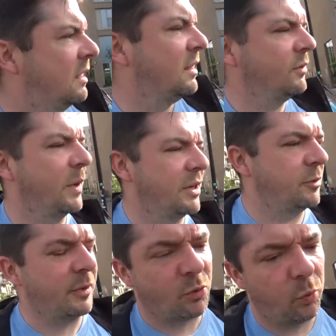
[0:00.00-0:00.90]
I have way too
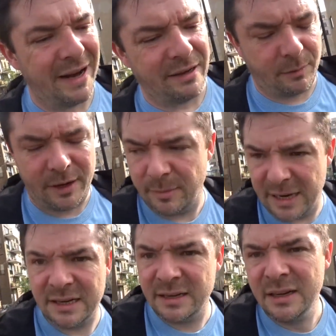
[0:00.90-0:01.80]
much weight around
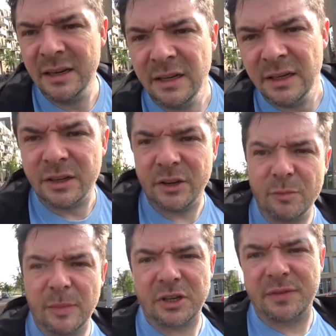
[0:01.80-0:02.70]
me to do
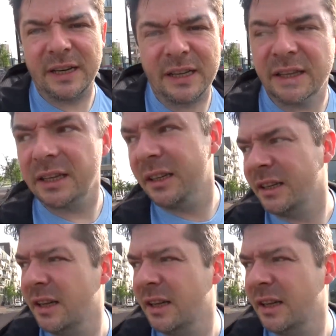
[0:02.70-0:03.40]
much of anything.